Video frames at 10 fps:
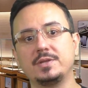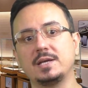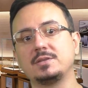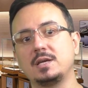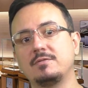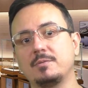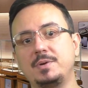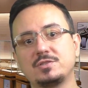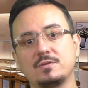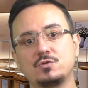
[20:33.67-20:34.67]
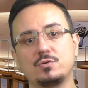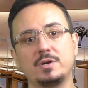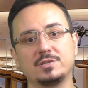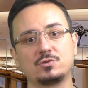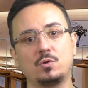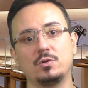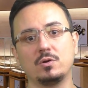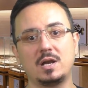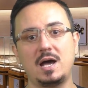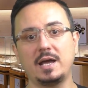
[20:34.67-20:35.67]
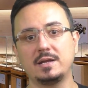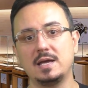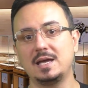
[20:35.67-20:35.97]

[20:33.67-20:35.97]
that if a piece of jewelry is sold online,